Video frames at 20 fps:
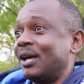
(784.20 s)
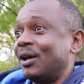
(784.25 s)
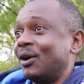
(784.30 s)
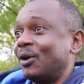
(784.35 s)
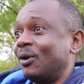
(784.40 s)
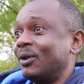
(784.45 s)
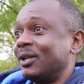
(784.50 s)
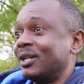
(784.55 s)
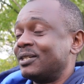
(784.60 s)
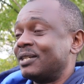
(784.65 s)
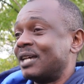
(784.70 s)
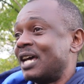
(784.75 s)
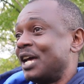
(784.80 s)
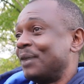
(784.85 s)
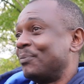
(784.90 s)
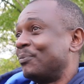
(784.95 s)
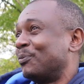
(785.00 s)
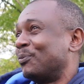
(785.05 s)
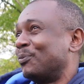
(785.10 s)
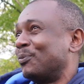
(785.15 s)
all the
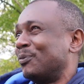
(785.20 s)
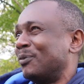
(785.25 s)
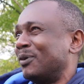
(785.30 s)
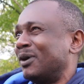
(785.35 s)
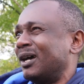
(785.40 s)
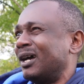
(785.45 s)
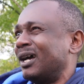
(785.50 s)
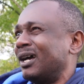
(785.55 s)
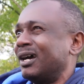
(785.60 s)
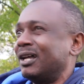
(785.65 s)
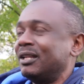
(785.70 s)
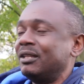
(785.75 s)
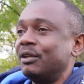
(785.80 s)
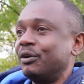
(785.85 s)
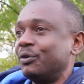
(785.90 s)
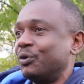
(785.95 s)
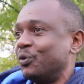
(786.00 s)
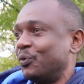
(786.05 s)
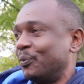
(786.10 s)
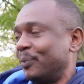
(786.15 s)
time I had the
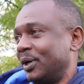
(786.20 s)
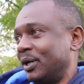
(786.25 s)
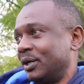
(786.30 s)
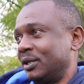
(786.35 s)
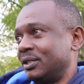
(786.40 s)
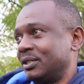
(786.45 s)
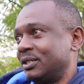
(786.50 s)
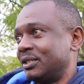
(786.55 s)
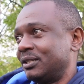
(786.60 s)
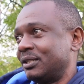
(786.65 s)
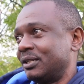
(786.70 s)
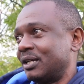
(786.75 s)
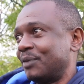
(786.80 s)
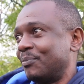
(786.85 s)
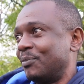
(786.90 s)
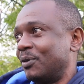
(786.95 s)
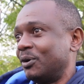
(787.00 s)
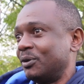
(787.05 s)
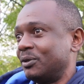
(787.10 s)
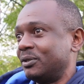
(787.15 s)
rumors
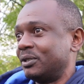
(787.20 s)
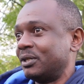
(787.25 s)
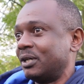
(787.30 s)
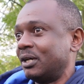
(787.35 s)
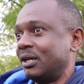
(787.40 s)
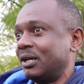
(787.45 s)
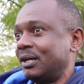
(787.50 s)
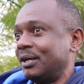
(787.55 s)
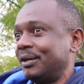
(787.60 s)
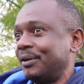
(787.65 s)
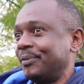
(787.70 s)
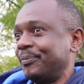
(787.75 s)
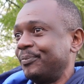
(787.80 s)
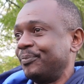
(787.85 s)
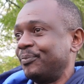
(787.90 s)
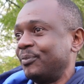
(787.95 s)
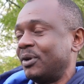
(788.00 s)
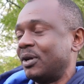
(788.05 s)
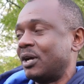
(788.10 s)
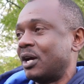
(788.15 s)
about
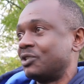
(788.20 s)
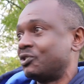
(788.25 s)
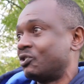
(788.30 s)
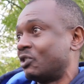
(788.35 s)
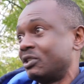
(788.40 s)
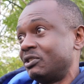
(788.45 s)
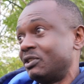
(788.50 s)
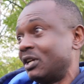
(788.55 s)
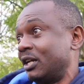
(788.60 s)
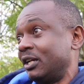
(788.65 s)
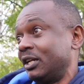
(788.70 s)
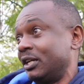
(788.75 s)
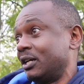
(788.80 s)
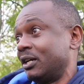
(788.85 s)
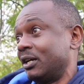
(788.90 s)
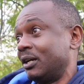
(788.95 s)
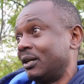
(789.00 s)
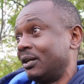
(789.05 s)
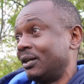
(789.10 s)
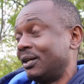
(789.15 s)

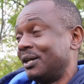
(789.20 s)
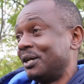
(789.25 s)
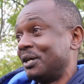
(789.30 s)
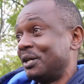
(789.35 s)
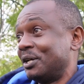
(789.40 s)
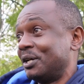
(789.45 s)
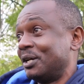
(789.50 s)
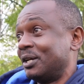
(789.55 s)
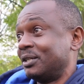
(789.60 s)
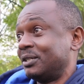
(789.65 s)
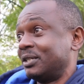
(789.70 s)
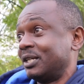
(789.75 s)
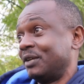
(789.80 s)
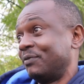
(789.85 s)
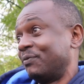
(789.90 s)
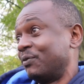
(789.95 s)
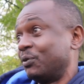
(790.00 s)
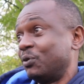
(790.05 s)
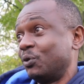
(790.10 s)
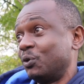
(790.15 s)
AstraZeneca. Say
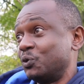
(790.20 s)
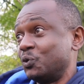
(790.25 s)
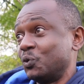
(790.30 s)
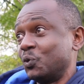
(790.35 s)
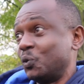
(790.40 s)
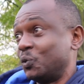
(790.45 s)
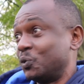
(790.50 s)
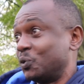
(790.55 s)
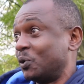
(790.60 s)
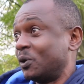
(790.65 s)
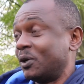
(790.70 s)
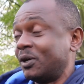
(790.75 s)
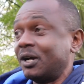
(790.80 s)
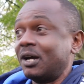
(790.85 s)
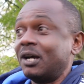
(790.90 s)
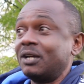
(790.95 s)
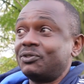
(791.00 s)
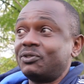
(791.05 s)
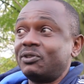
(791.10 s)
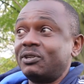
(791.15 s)
for those who took
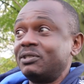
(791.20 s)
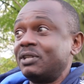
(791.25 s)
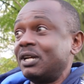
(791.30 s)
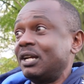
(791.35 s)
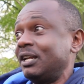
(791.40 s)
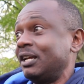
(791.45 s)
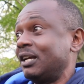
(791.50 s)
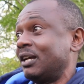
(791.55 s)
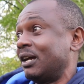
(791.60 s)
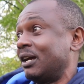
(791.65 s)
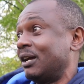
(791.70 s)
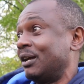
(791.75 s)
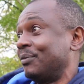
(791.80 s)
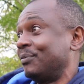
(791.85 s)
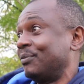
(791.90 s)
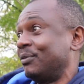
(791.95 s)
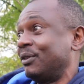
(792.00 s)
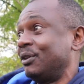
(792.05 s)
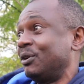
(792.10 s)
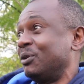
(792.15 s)
AstraZeneca,
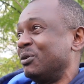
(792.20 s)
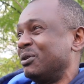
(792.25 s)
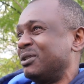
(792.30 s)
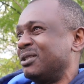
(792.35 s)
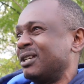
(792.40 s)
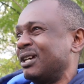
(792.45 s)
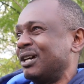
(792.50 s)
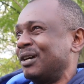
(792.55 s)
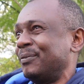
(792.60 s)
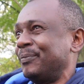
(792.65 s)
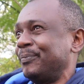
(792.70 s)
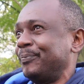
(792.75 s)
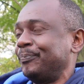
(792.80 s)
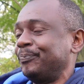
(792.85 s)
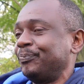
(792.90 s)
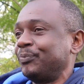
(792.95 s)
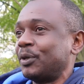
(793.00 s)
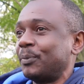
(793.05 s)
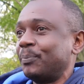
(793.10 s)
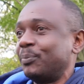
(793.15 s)
they got
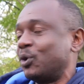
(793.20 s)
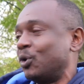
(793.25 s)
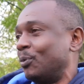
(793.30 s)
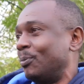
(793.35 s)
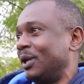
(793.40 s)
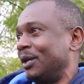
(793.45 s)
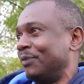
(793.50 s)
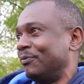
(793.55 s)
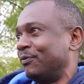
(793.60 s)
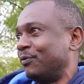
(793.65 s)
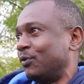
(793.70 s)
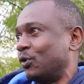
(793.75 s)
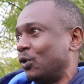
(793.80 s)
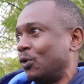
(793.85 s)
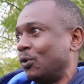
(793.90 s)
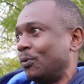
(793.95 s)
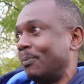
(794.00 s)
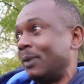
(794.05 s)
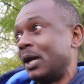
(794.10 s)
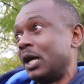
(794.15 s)
problem
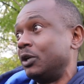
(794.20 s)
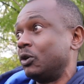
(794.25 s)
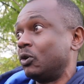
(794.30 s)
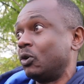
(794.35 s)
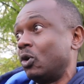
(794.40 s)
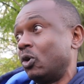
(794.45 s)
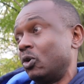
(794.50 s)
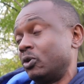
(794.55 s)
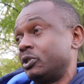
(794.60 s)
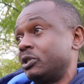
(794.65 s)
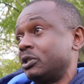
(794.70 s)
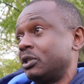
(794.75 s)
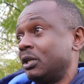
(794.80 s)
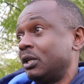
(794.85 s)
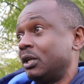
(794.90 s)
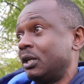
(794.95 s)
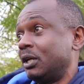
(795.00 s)
for blood clots.